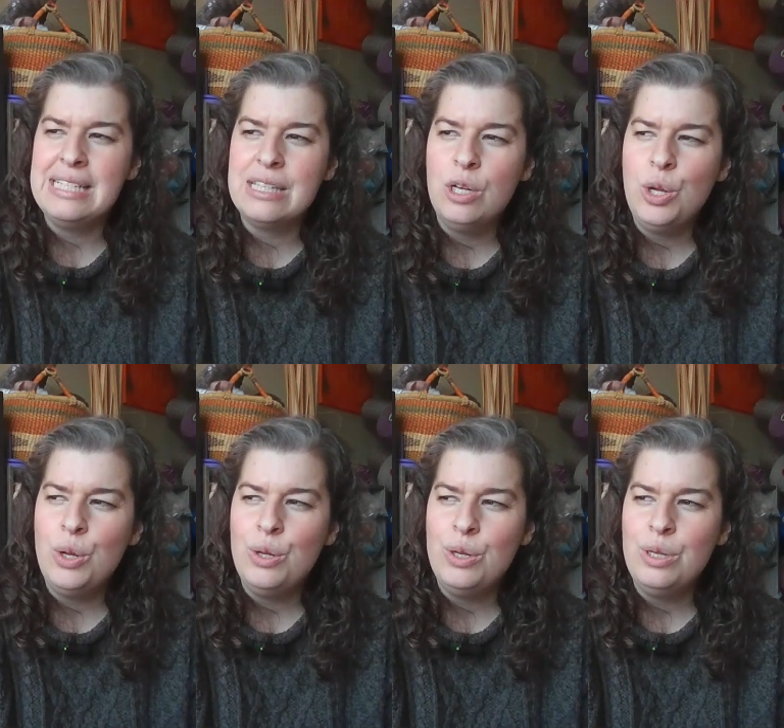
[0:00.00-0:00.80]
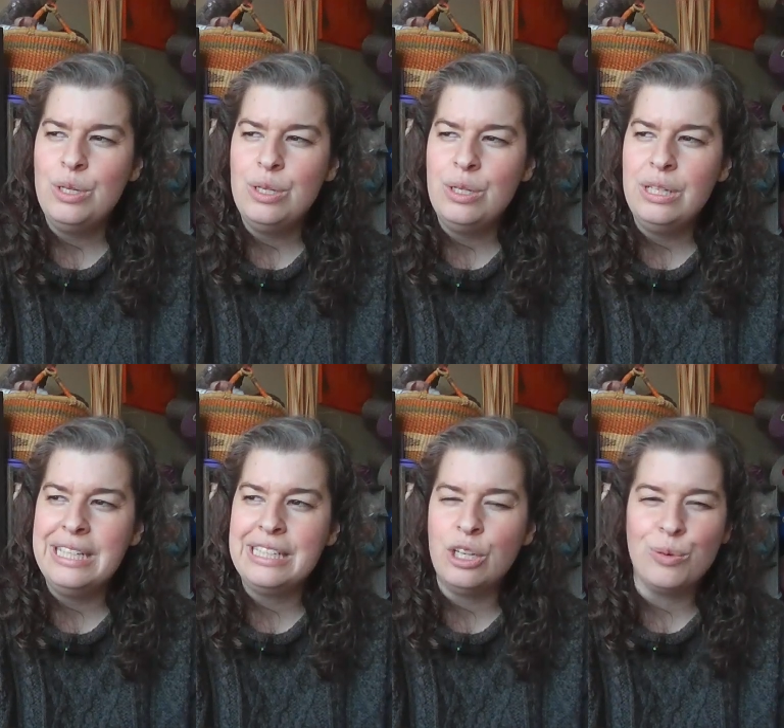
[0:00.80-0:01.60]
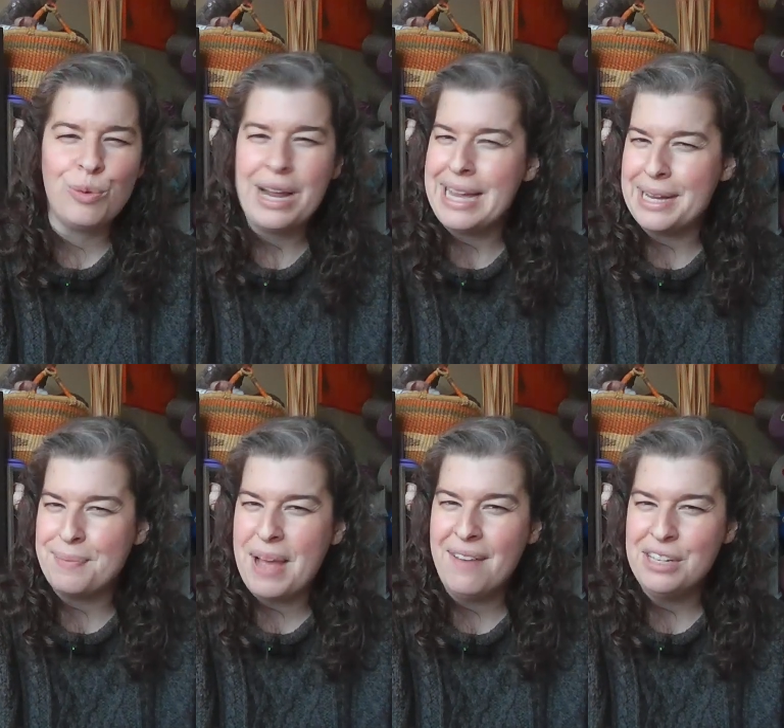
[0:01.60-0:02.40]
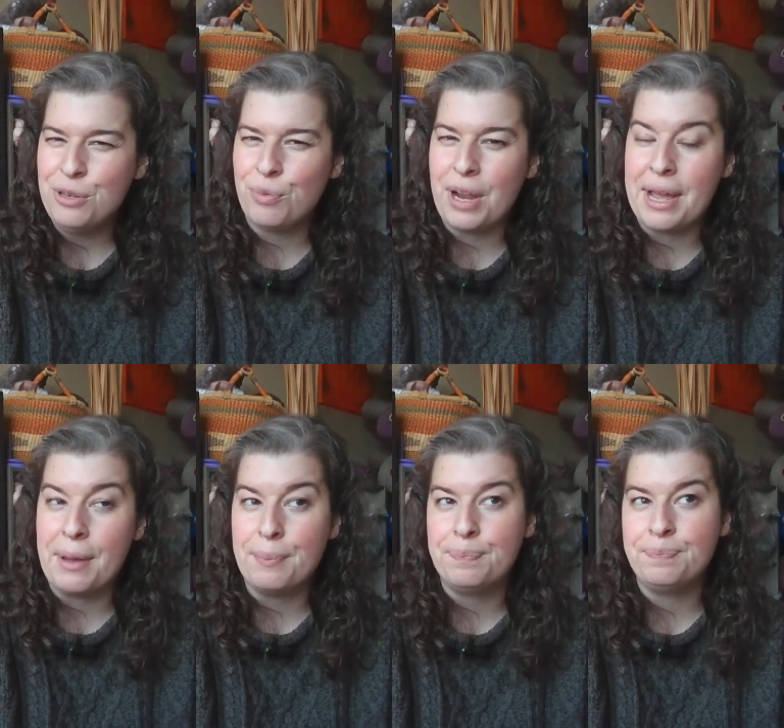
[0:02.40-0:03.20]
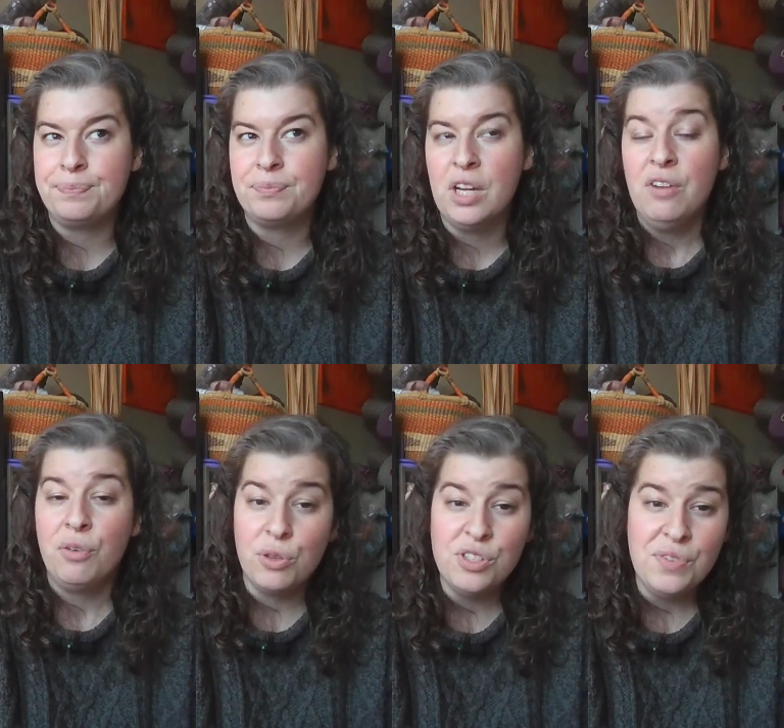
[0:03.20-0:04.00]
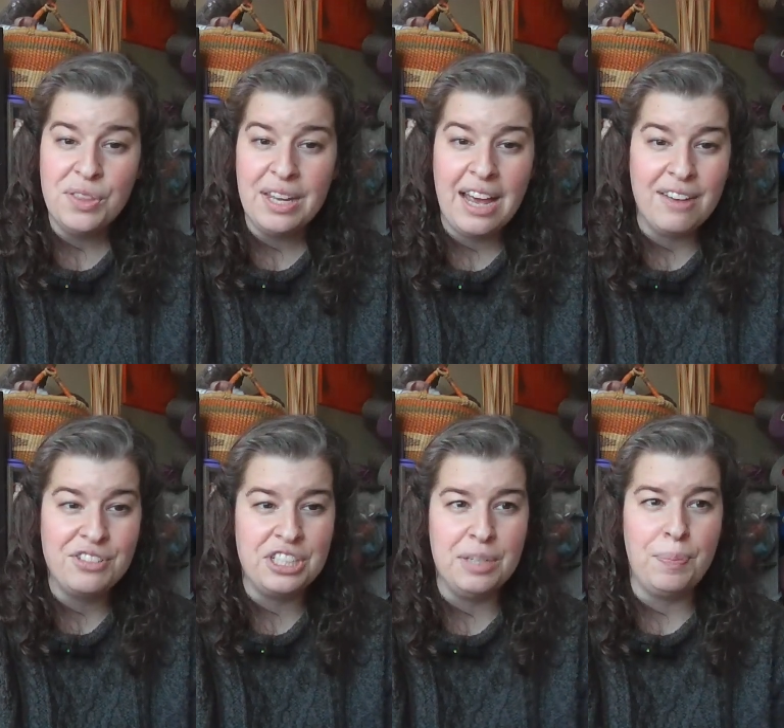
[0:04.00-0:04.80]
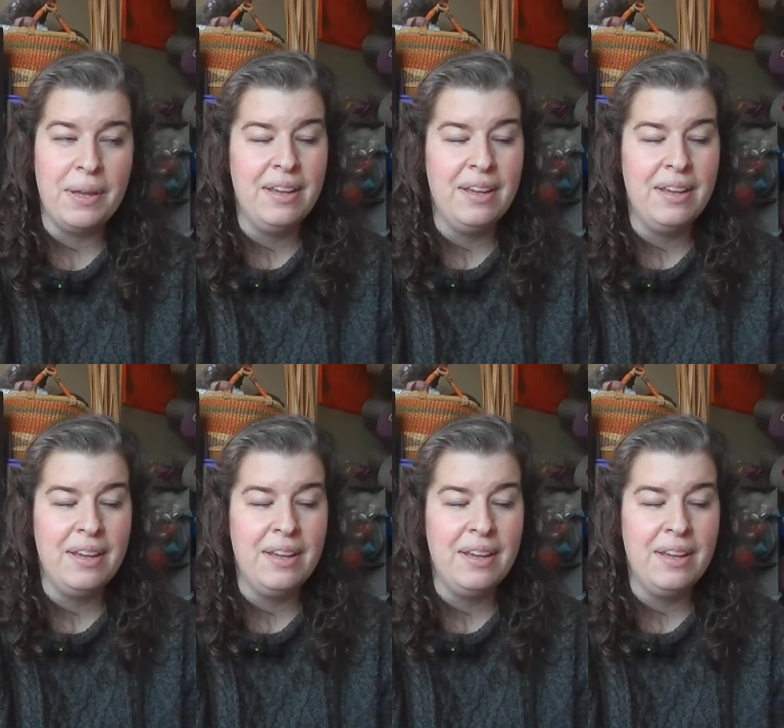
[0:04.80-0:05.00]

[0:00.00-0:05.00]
the whole, like, having a ram, for those of you that have sheep,